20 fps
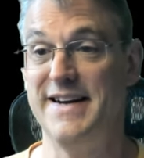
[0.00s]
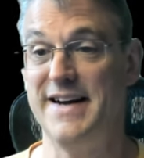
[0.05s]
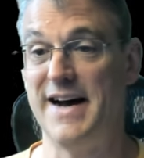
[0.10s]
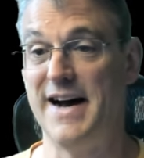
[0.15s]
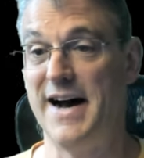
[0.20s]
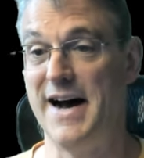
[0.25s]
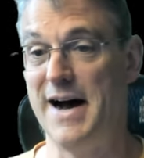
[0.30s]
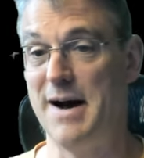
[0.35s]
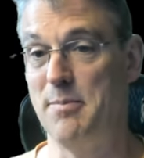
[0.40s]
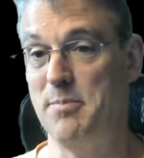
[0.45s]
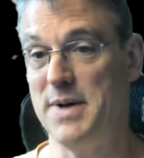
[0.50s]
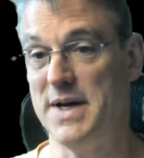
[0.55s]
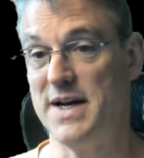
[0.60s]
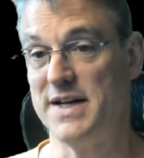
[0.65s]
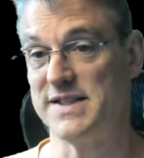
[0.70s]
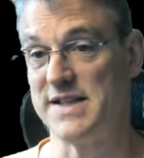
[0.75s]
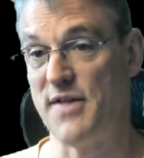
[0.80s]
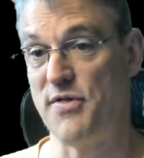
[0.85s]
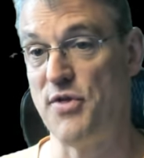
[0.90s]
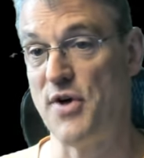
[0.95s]
uh,
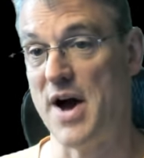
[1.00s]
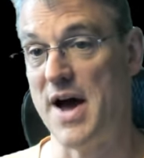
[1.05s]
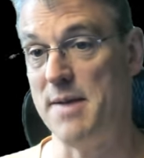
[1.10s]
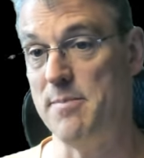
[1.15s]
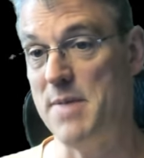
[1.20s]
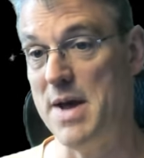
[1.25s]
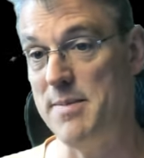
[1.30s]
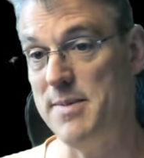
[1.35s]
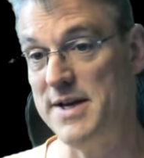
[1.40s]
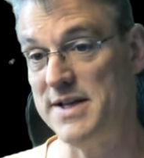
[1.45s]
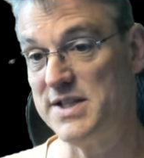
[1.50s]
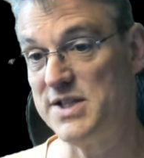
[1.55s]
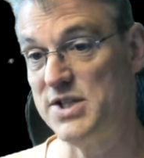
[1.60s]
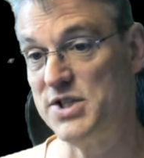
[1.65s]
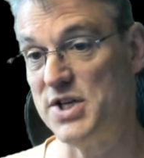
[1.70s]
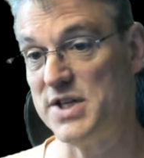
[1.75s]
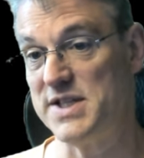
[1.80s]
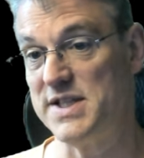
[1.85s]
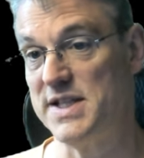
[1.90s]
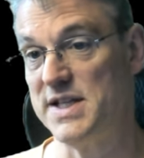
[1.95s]
because i thought maybe it's
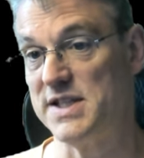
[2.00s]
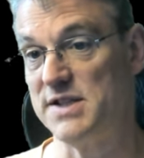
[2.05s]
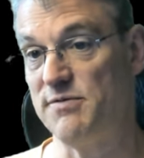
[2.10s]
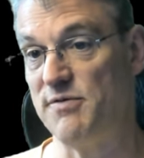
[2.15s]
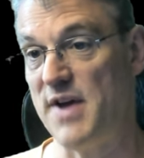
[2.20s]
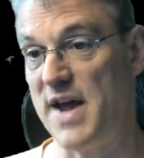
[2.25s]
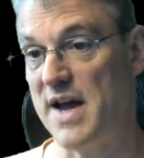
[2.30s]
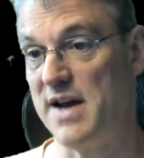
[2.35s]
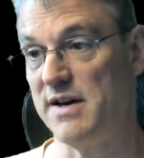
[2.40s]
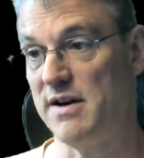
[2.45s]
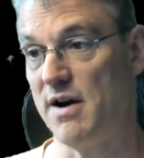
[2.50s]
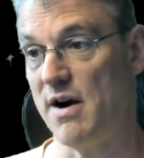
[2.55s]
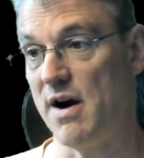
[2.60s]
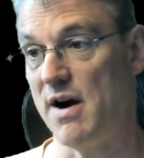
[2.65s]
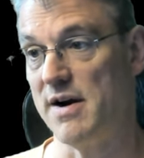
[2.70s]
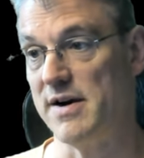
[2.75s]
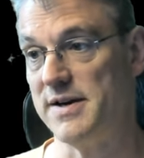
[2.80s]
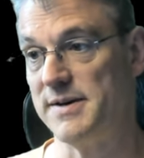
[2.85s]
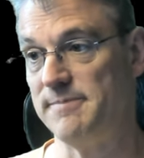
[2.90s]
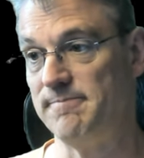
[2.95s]
just this fan
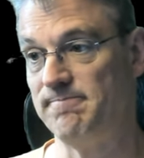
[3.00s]
guard